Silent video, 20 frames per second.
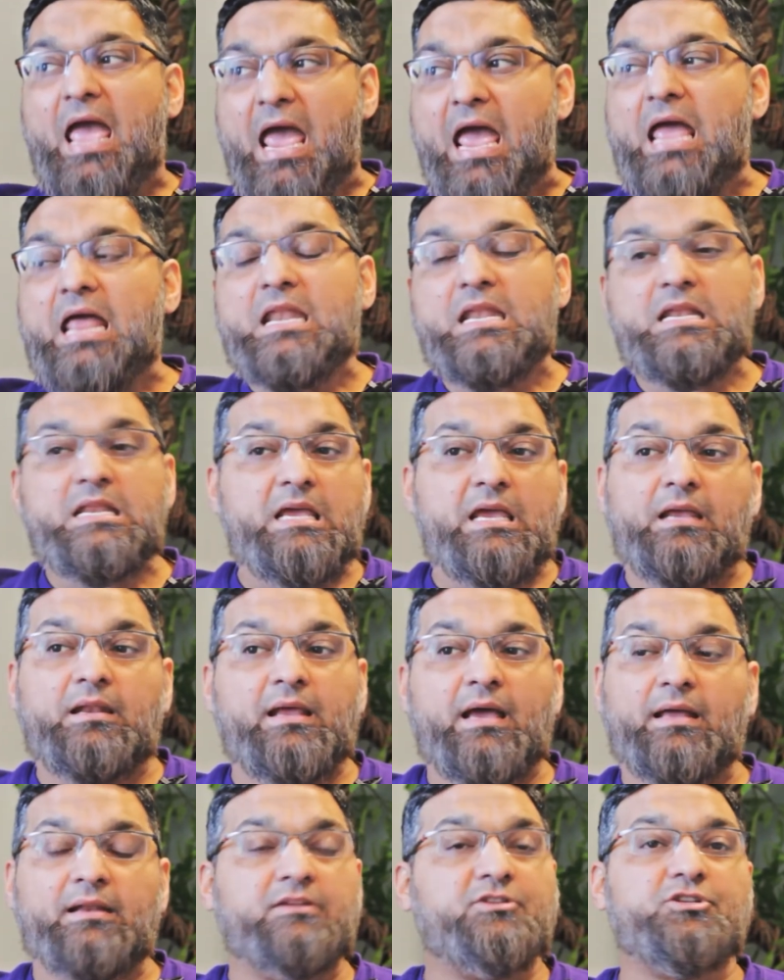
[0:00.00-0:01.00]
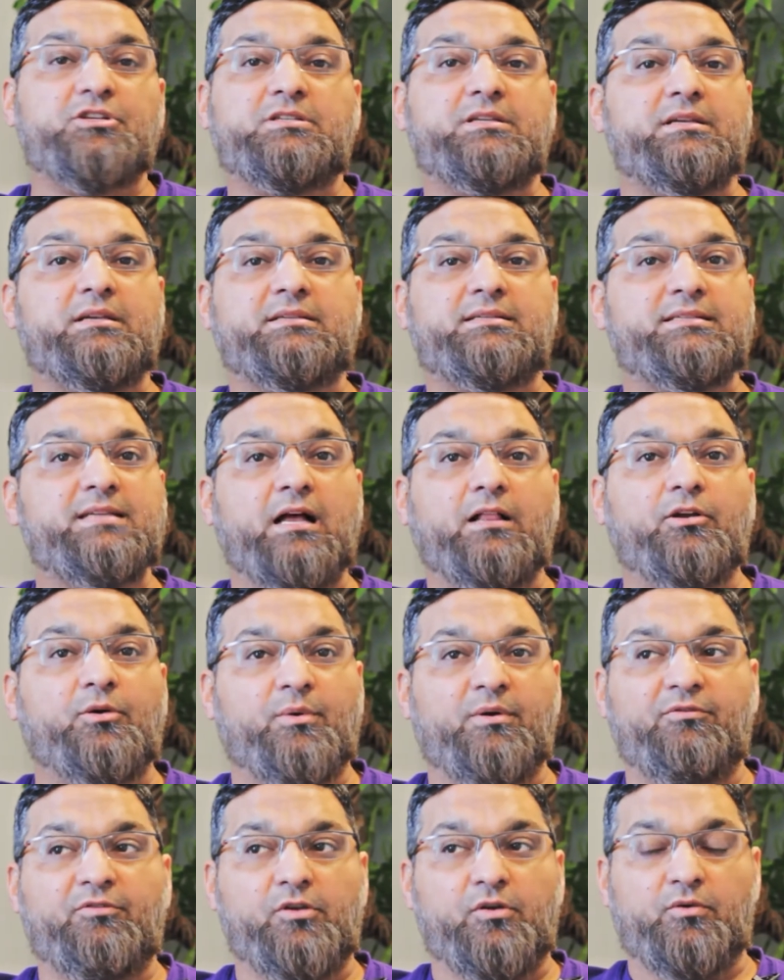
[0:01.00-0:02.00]
And it had just stellar
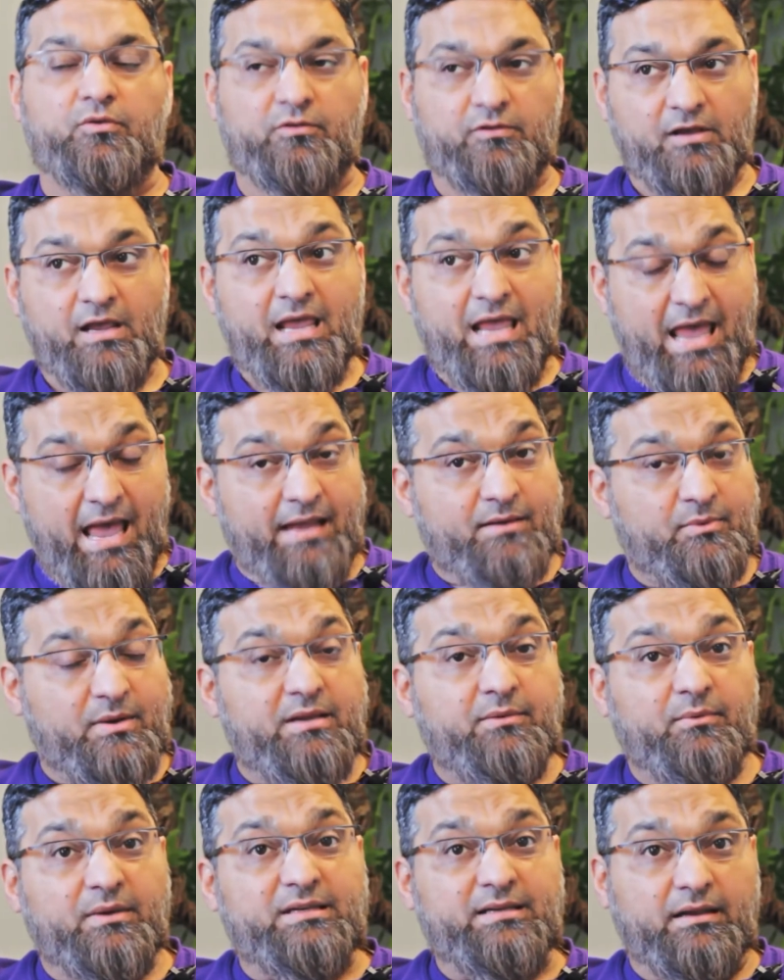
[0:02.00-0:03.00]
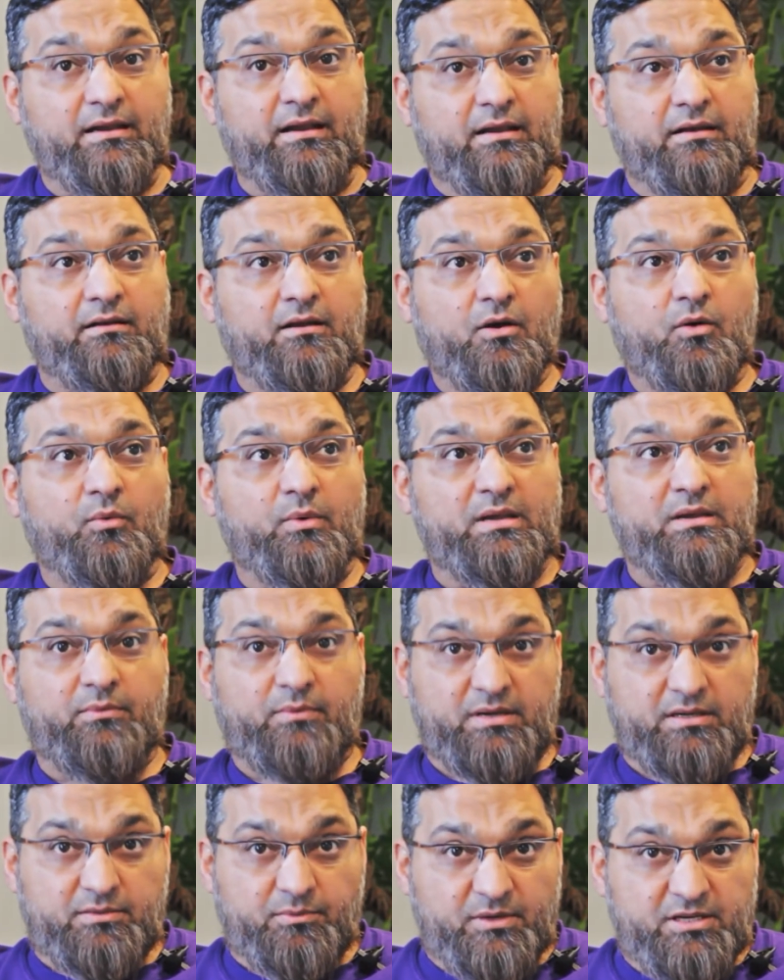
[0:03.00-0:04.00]
reviews, and we did it.
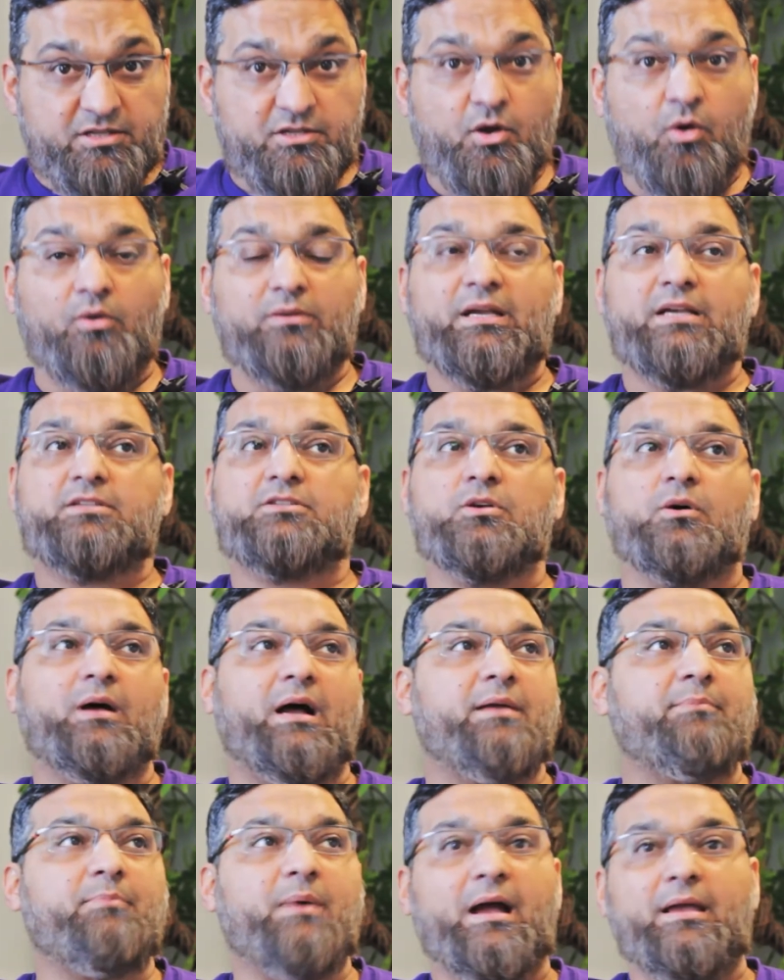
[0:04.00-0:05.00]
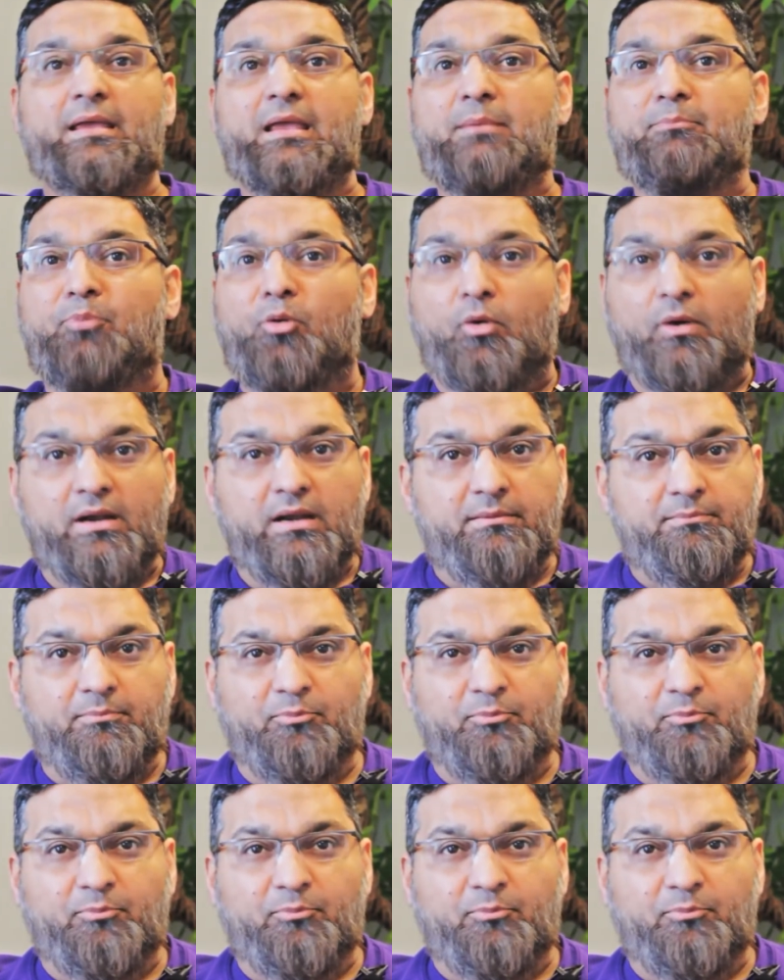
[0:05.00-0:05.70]
We sold. I imported